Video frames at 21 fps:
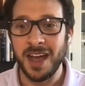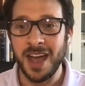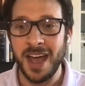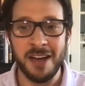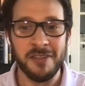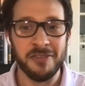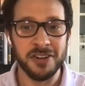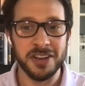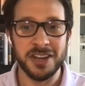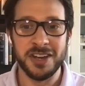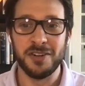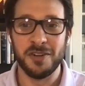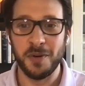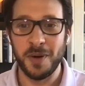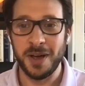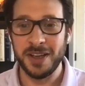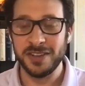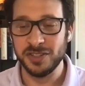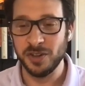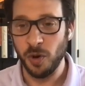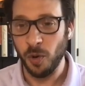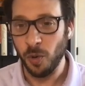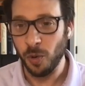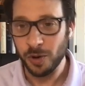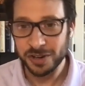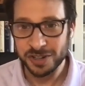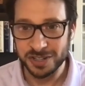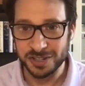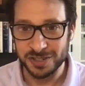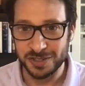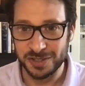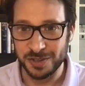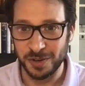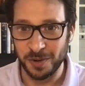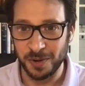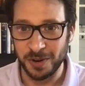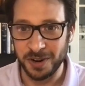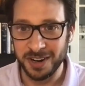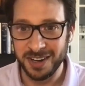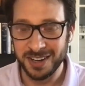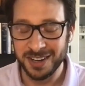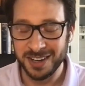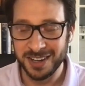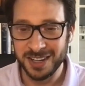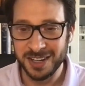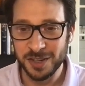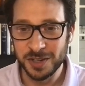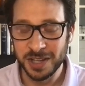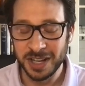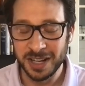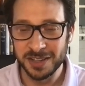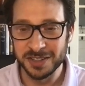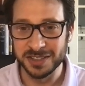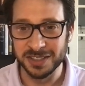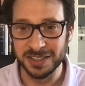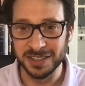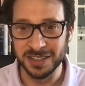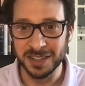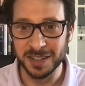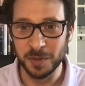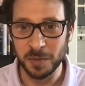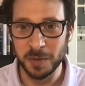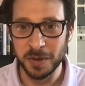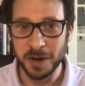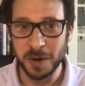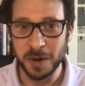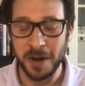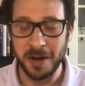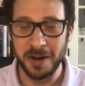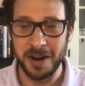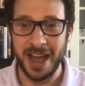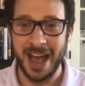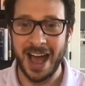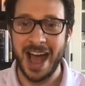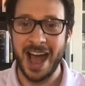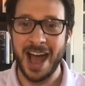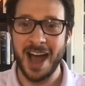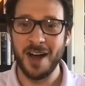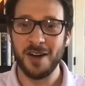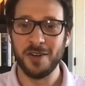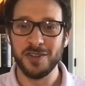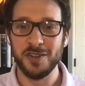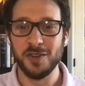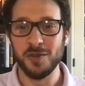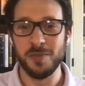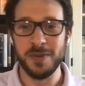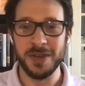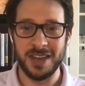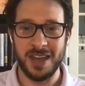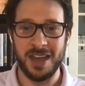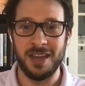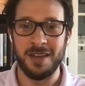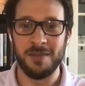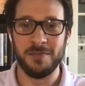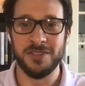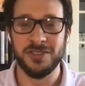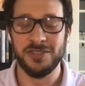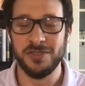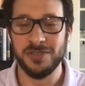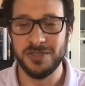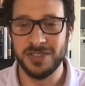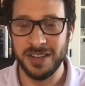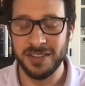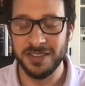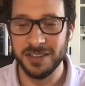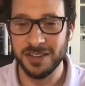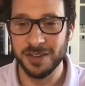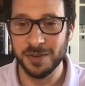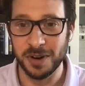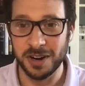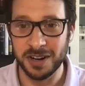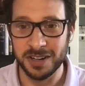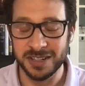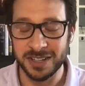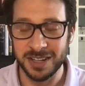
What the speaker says: Every hero has an origin story. Can you tell us a little bit about how you became the Suzanne that you are